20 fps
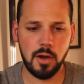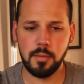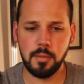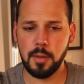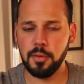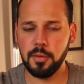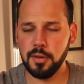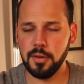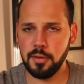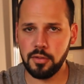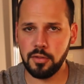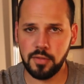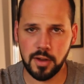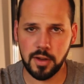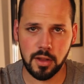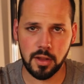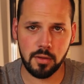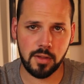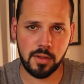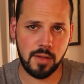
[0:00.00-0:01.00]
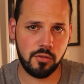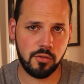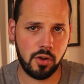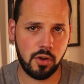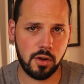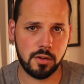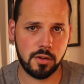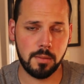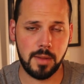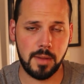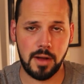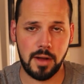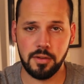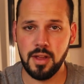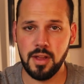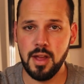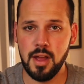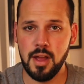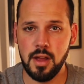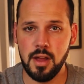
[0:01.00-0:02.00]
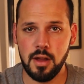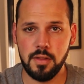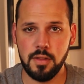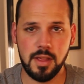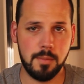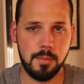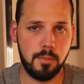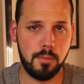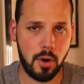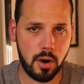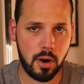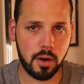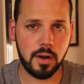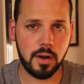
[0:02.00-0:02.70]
my previous videos I've talked about the BAR